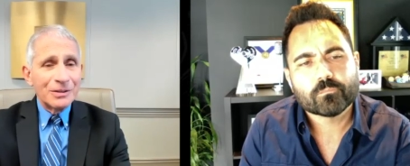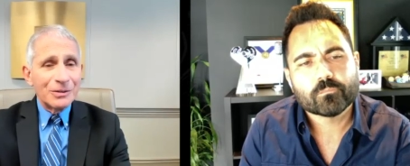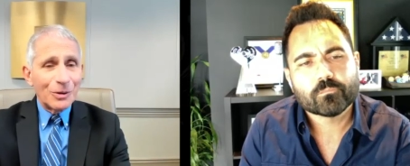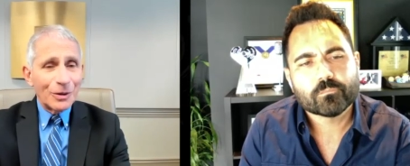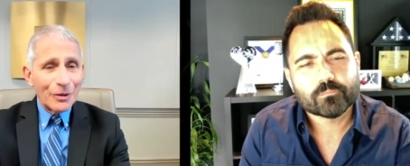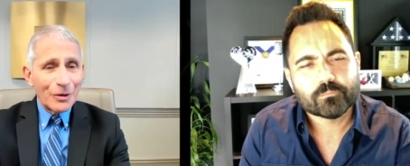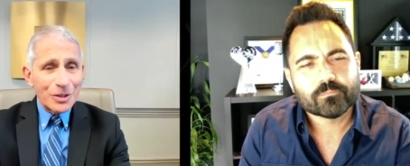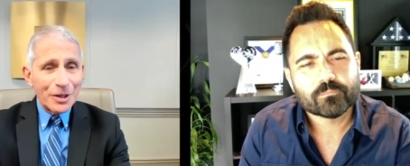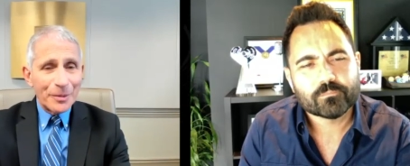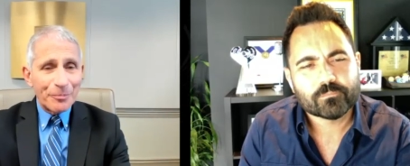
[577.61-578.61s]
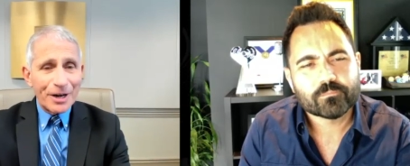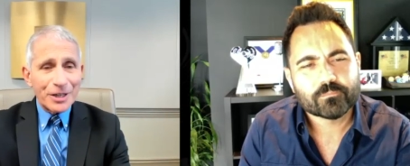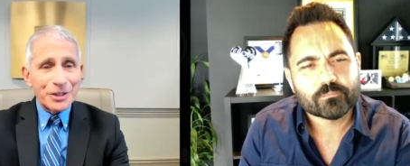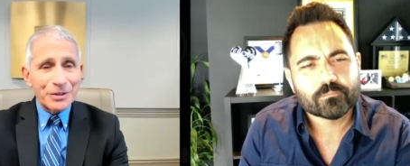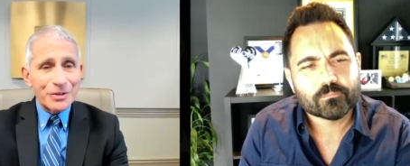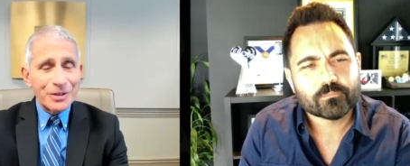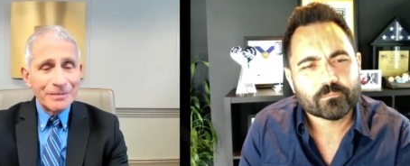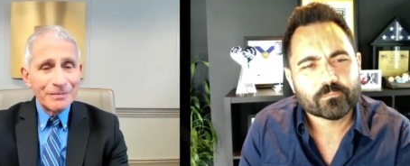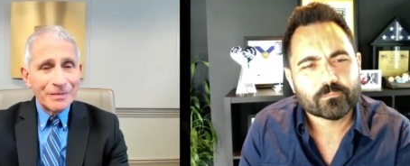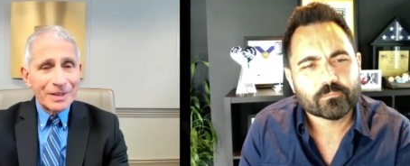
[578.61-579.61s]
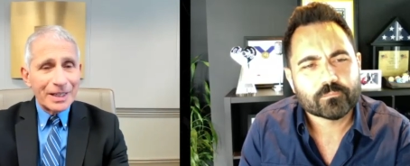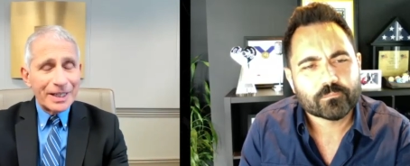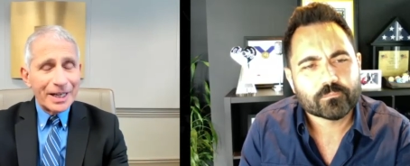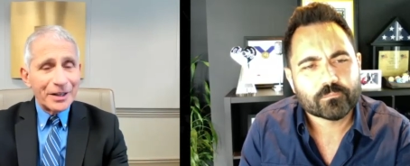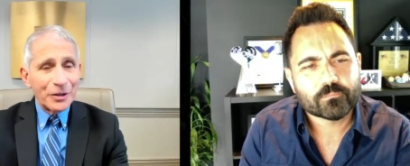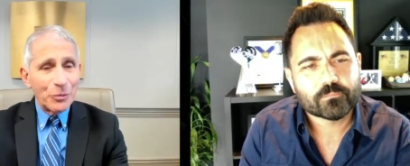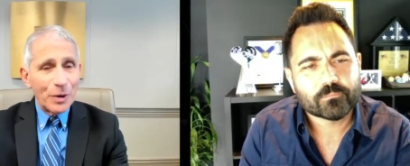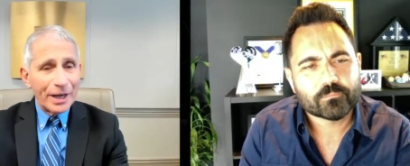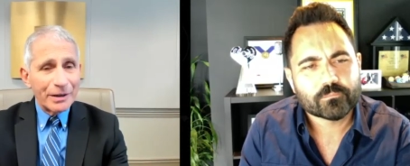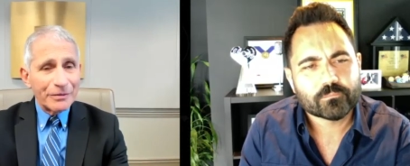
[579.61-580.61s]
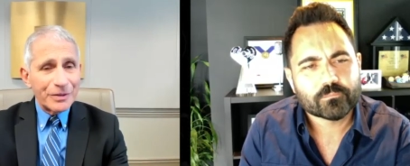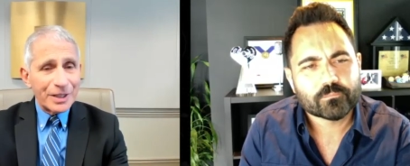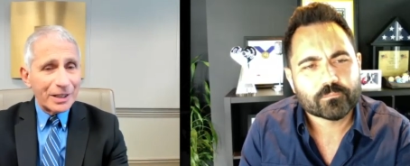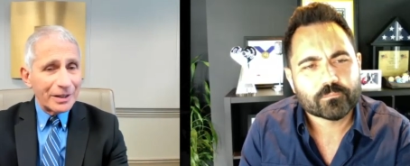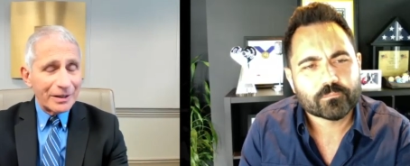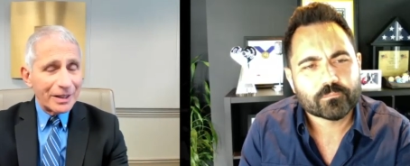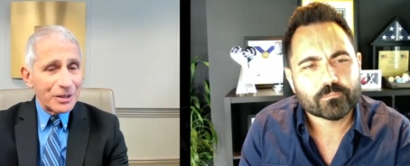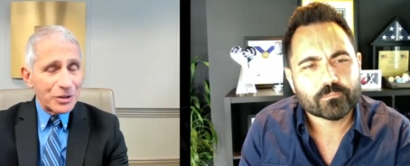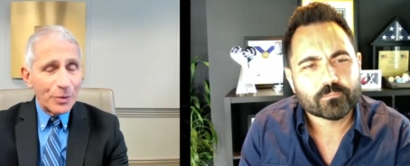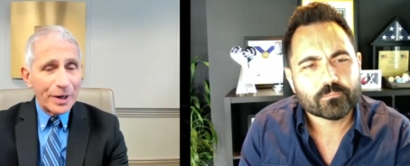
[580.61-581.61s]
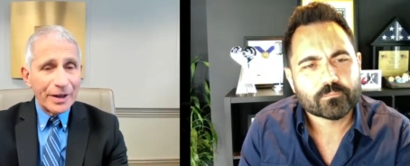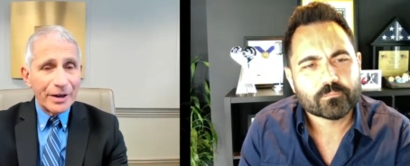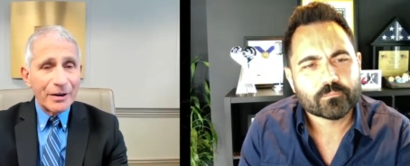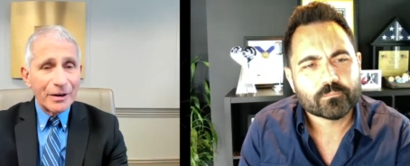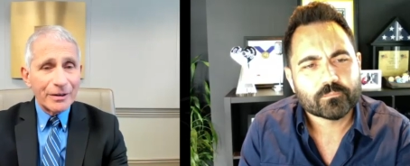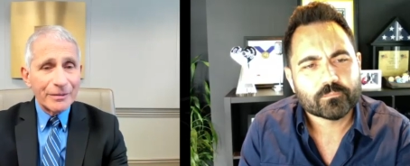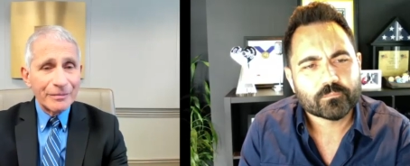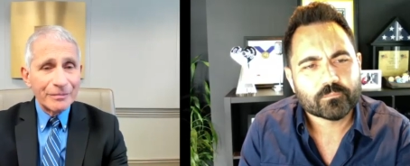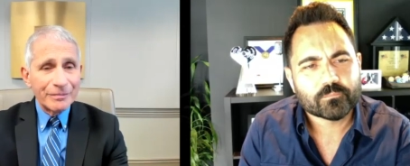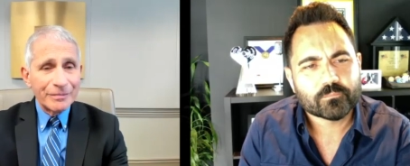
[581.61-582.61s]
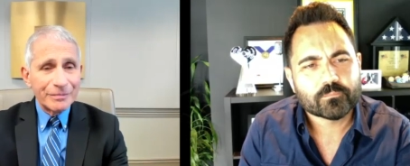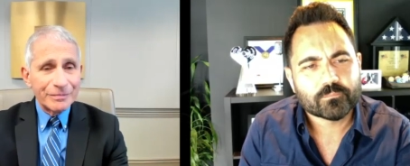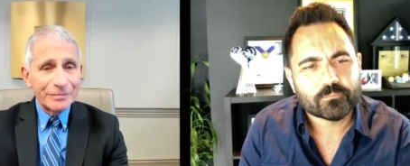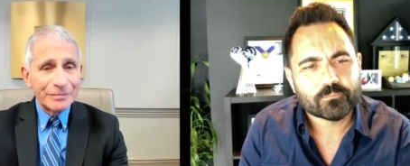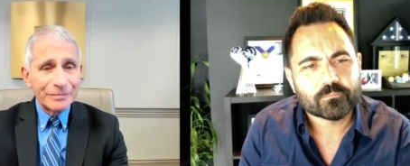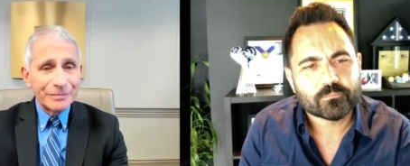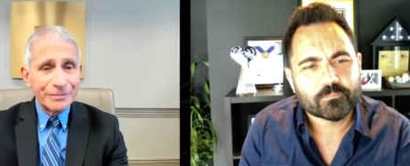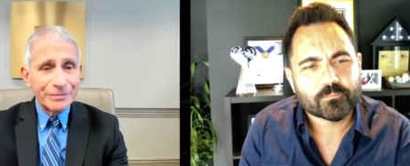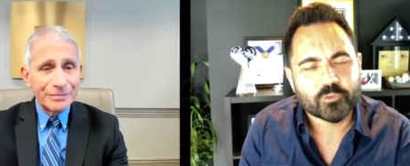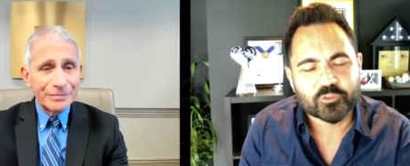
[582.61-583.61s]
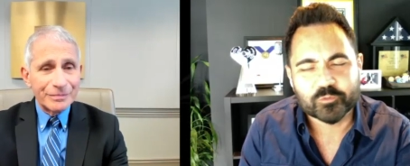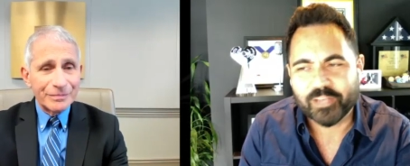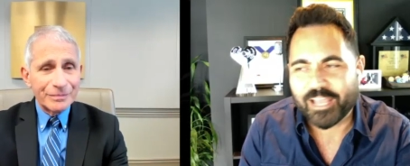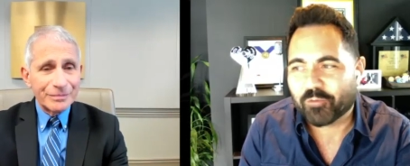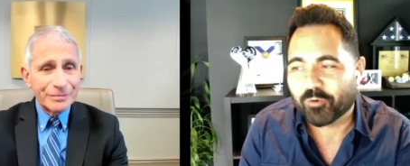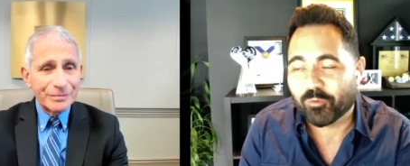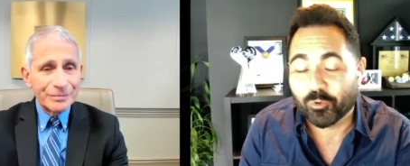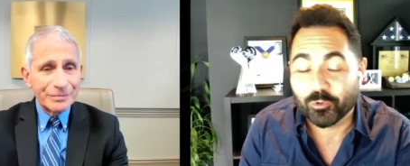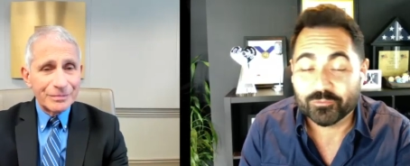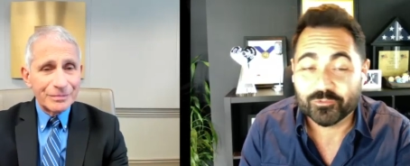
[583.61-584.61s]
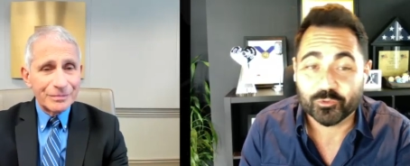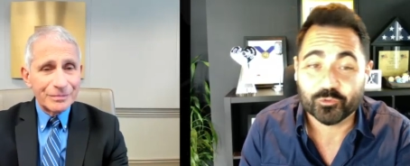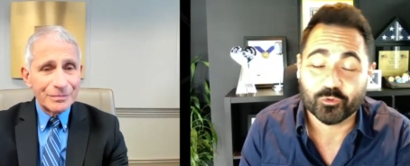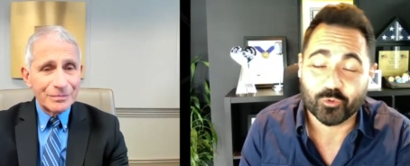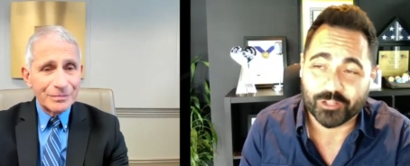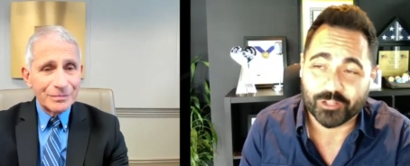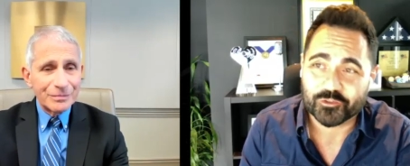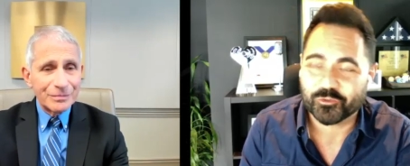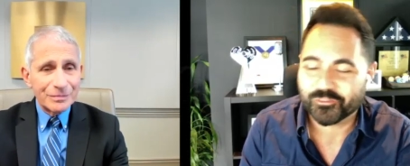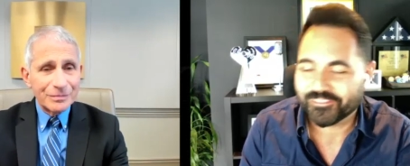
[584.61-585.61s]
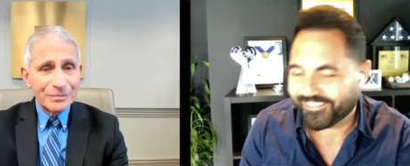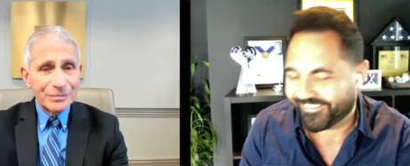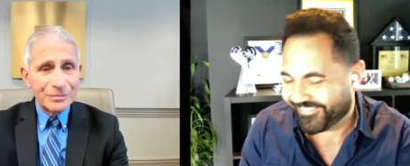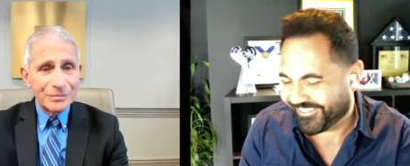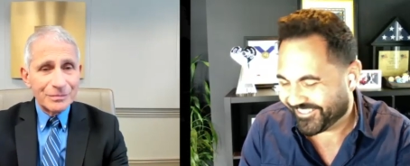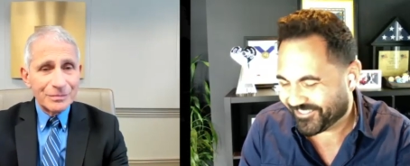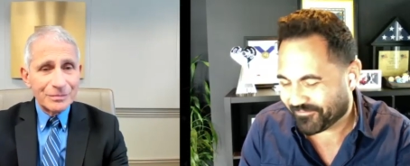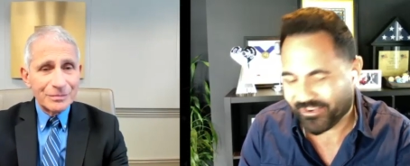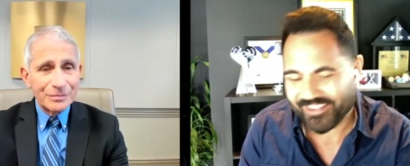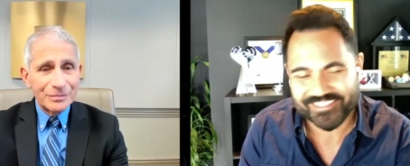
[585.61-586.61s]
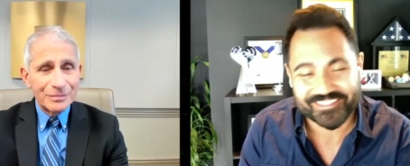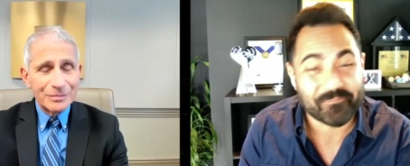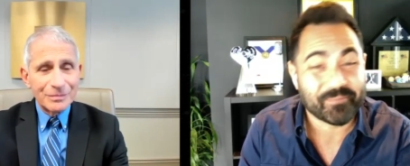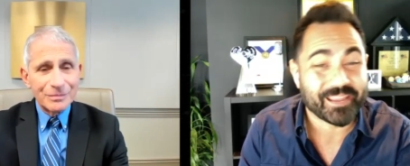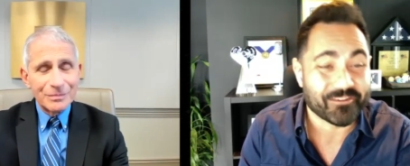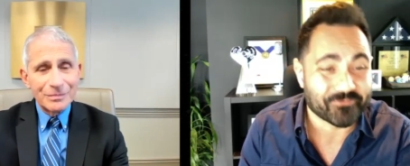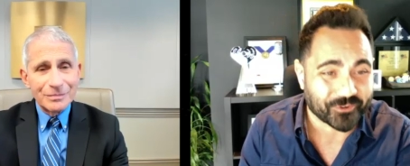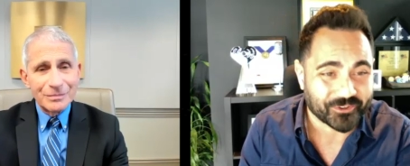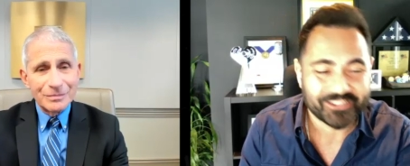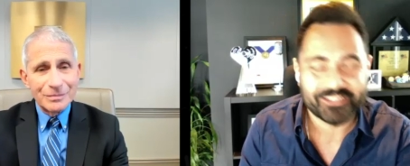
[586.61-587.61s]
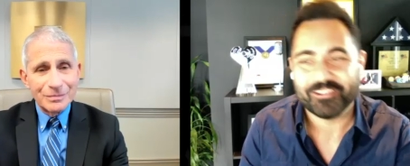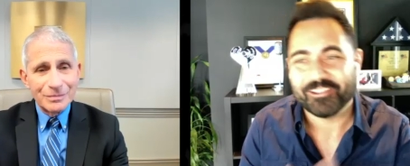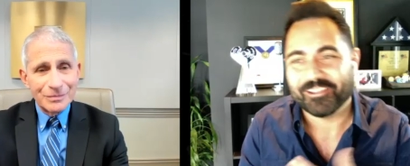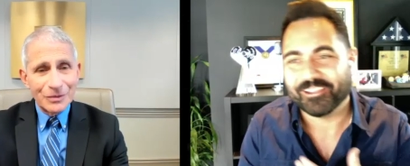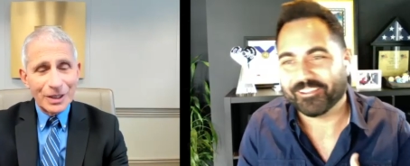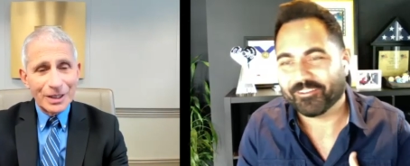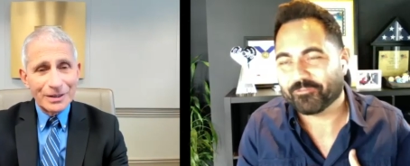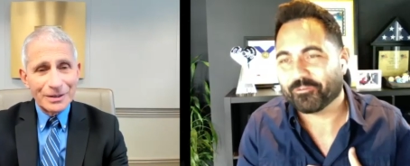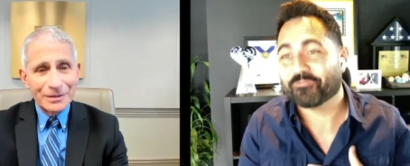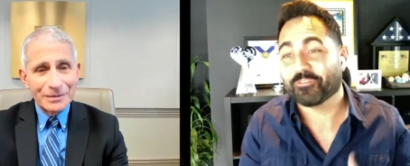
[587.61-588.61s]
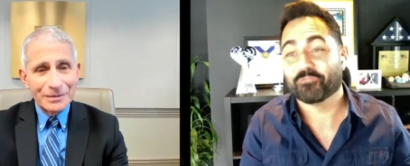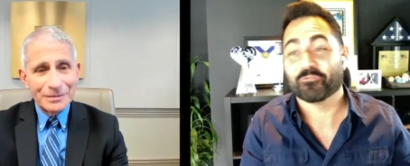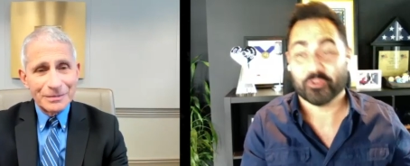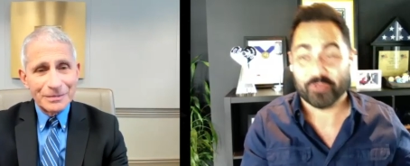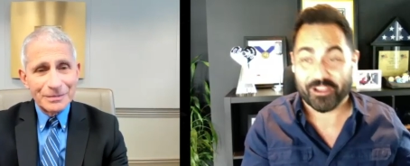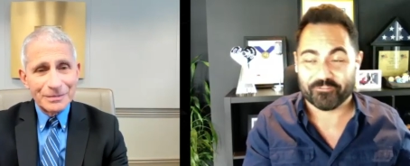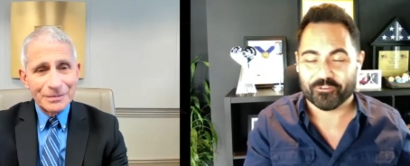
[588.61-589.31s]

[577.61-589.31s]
Speaker 1: all of those other pressures that get in the way of telling things the way they are.
Speaker 2: It's been admirable to, to watch you in this process, and painful. Uh, we feel for you. I feel